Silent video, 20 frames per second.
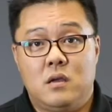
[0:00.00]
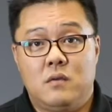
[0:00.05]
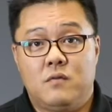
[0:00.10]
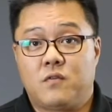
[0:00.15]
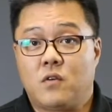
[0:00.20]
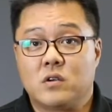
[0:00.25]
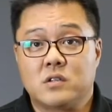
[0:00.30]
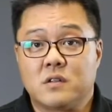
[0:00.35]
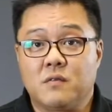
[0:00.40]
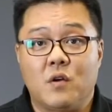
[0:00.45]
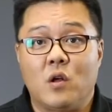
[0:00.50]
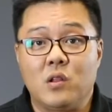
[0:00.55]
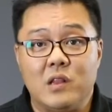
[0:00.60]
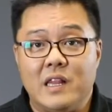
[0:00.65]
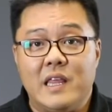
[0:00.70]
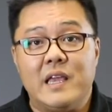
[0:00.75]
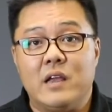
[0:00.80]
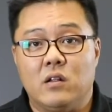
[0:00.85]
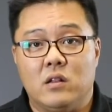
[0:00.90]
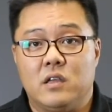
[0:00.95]
First of all,
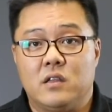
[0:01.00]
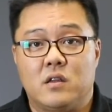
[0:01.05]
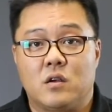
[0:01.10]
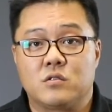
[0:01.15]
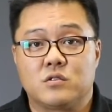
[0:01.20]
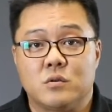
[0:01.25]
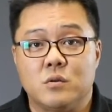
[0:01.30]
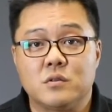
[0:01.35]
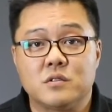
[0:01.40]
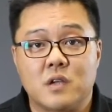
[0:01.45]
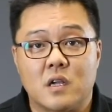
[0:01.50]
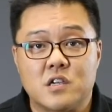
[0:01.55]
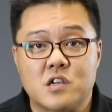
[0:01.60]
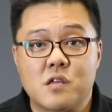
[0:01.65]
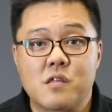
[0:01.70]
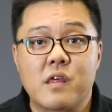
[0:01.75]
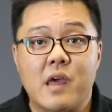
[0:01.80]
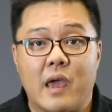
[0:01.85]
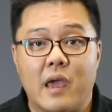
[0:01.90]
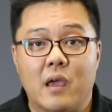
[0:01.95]
legally there's no
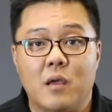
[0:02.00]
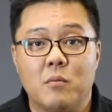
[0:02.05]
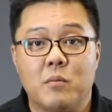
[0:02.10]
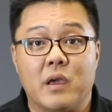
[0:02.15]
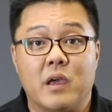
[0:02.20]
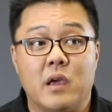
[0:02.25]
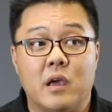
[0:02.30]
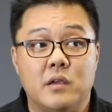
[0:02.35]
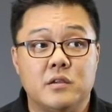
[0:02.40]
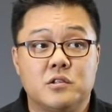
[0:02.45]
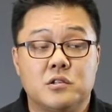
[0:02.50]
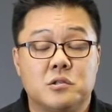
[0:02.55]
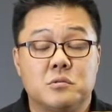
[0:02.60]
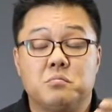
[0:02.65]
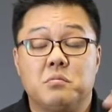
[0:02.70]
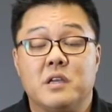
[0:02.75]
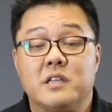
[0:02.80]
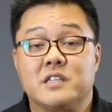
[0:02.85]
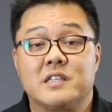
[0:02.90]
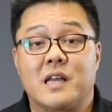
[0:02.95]
such thing, because
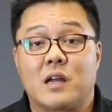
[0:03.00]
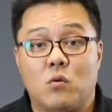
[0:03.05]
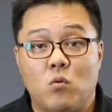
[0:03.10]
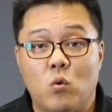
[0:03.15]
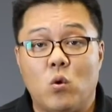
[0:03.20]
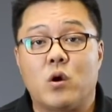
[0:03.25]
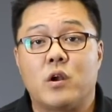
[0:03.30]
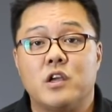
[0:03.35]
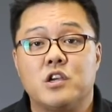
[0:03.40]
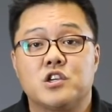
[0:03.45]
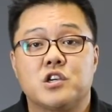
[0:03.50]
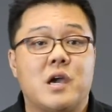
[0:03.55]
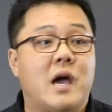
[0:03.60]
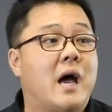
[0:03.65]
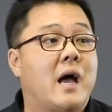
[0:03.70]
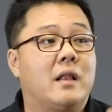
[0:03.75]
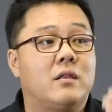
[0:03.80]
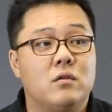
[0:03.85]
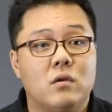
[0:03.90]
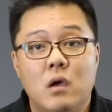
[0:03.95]
it's not a warning
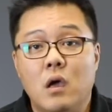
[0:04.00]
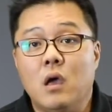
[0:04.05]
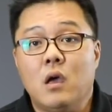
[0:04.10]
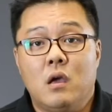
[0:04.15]
shot.